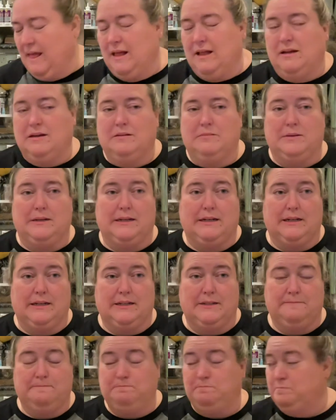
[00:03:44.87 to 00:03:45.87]
Oh my God.
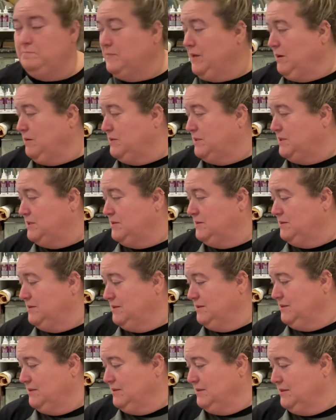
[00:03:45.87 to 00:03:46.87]
That was,
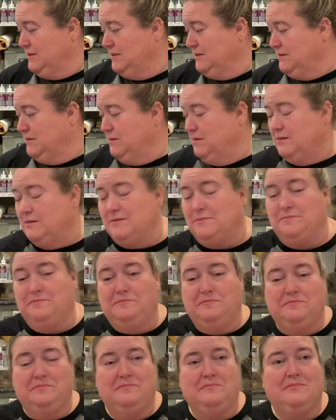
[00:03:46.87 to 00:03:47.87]
oh.
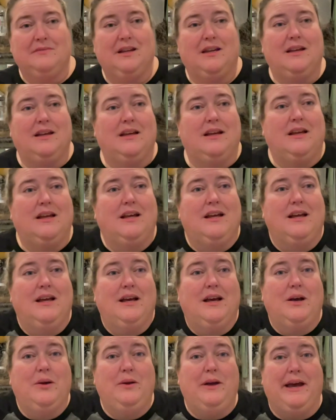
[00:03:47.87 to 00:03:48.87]

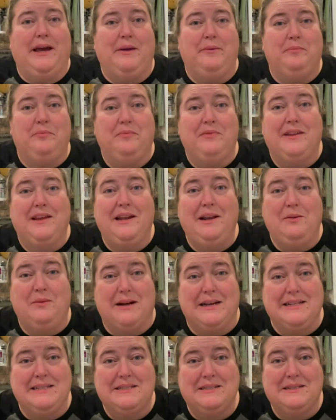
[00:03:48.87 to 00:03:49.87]
Okay.
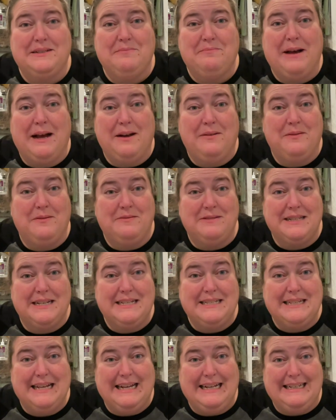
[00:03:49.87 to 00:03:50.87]
Anyways, Pac, what was I
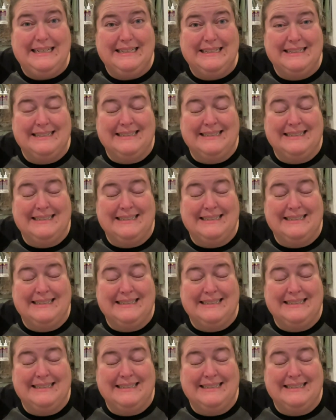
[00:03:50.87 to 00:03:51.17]
saying?